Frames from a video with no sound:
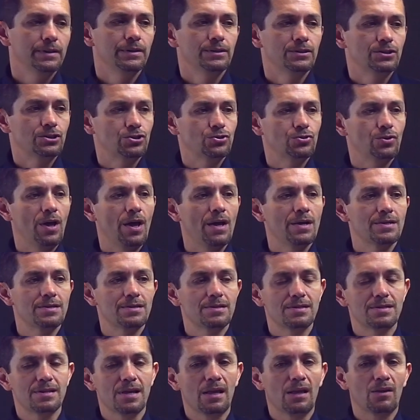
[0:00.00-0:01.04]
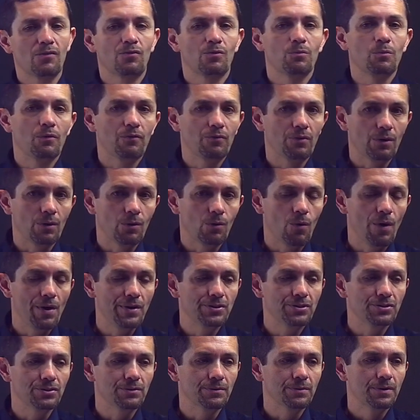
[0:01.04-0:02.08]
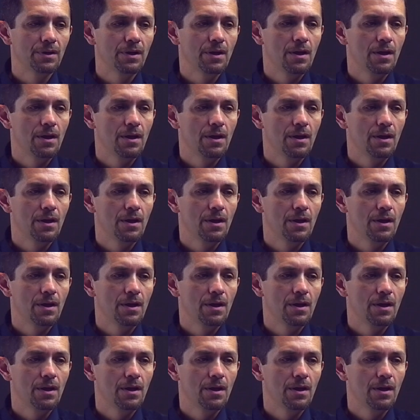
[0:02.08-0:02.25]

So that's the standard form of an equation.